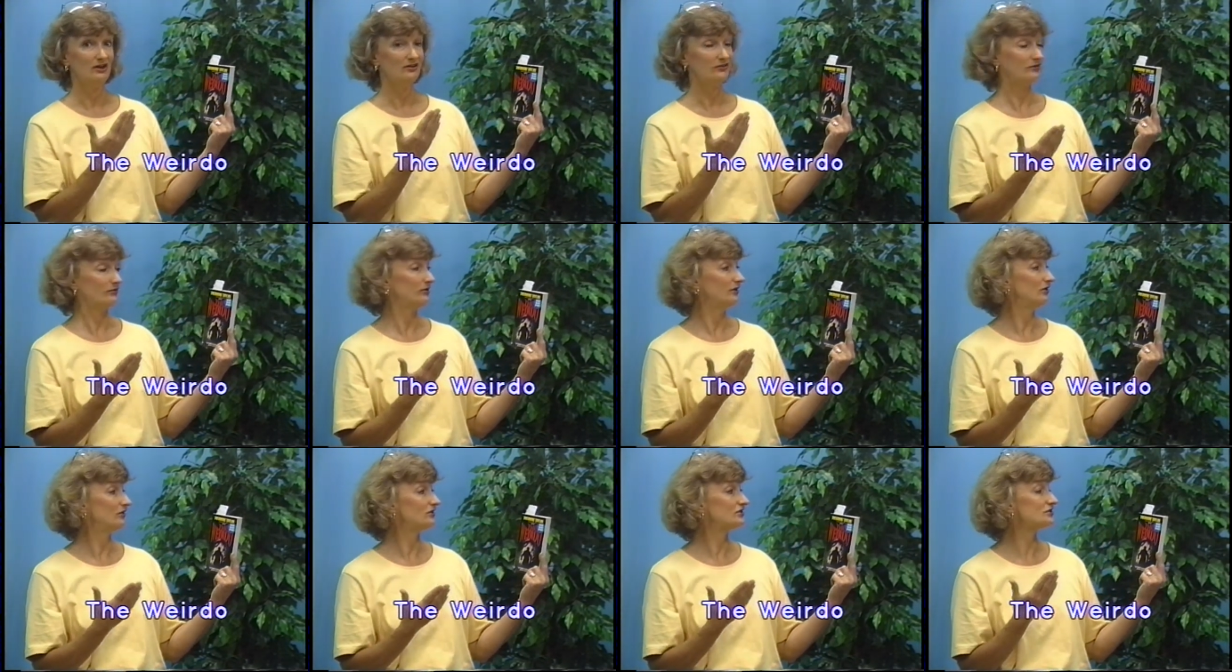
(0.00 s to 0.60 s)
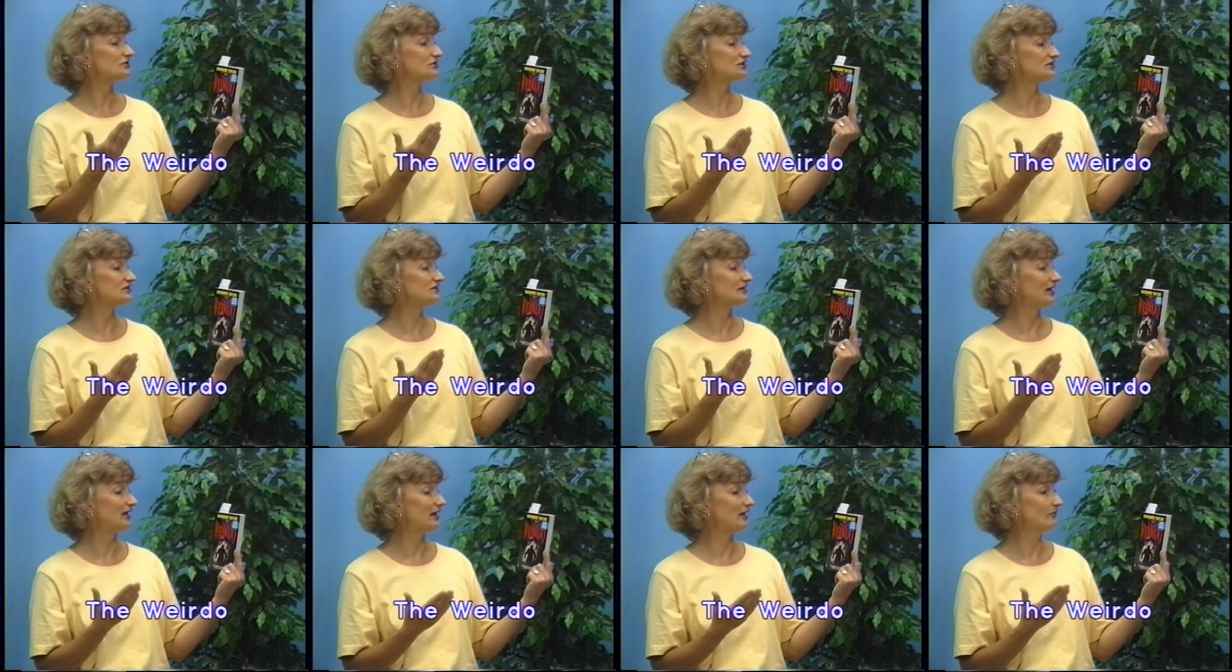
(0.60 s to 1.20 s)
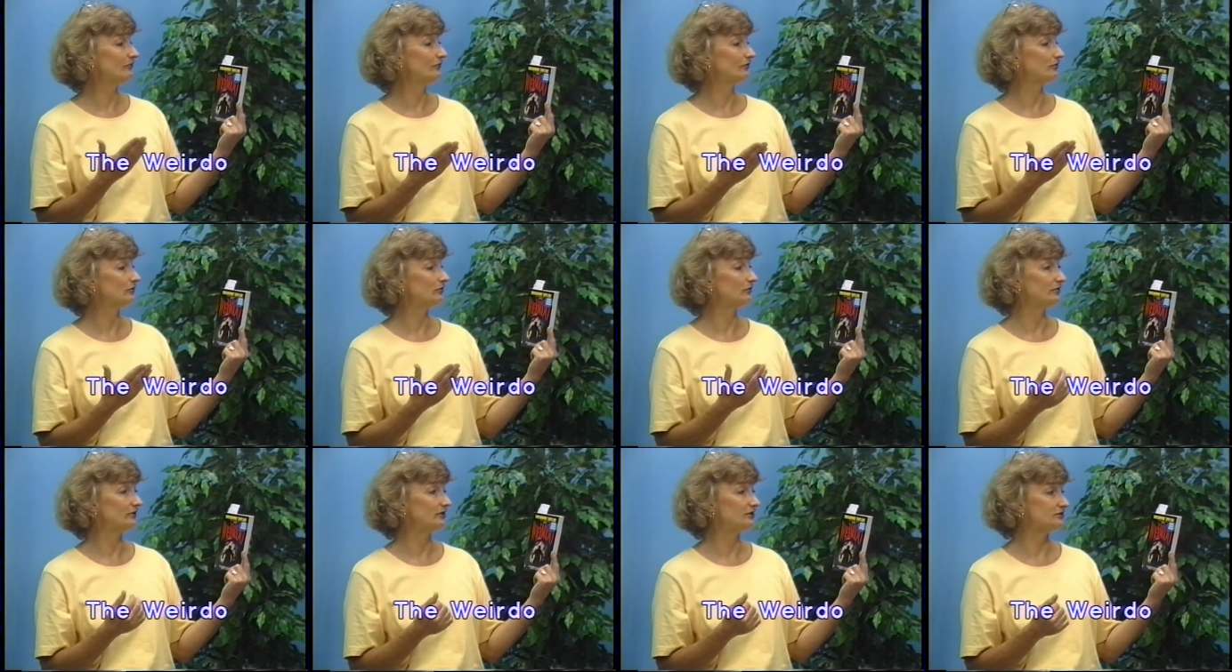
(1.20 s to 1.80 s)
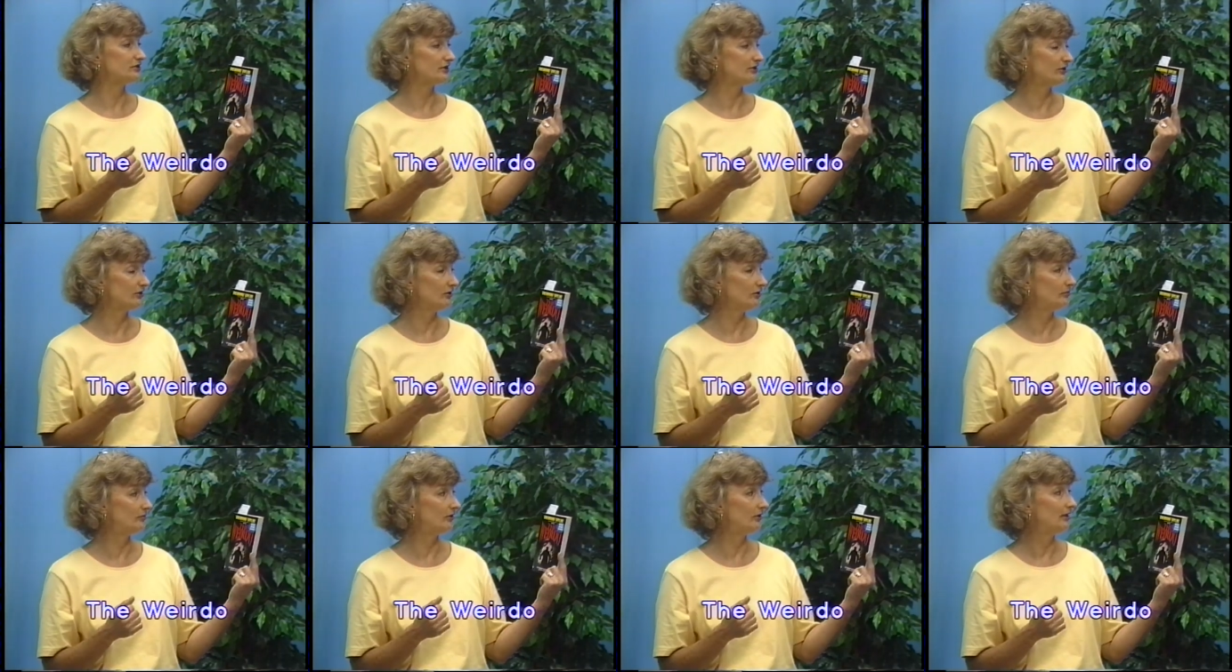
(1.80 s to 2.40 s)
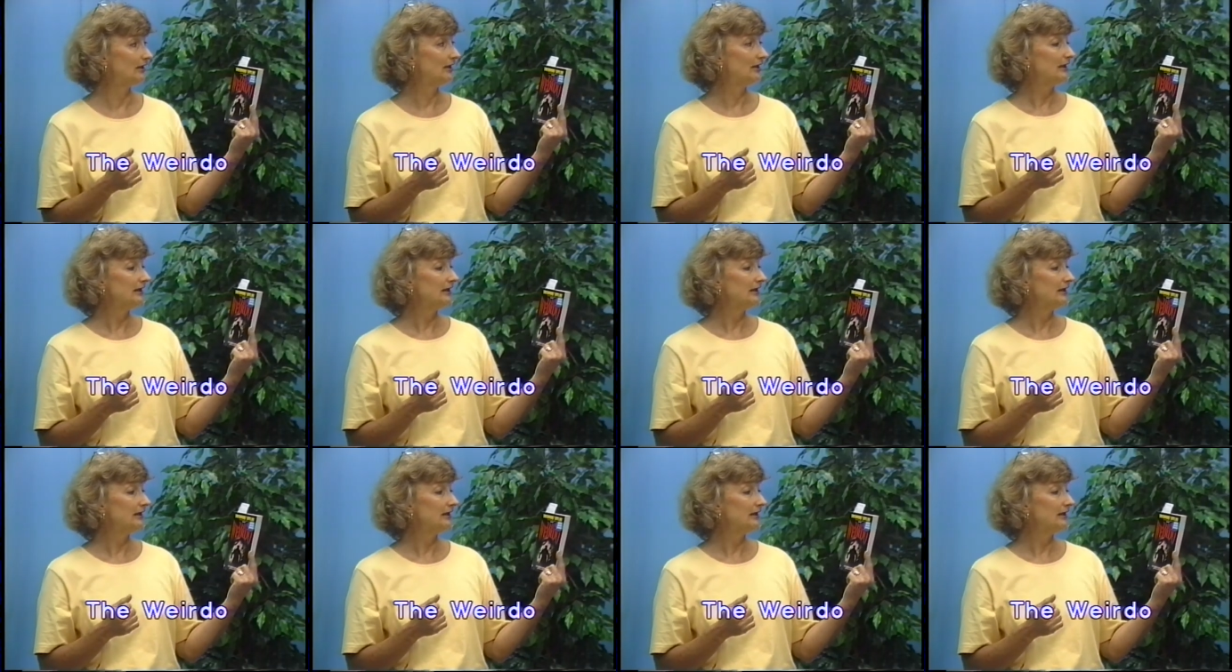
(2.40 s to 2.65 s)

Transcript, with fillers: So he looks just absolutely terrible.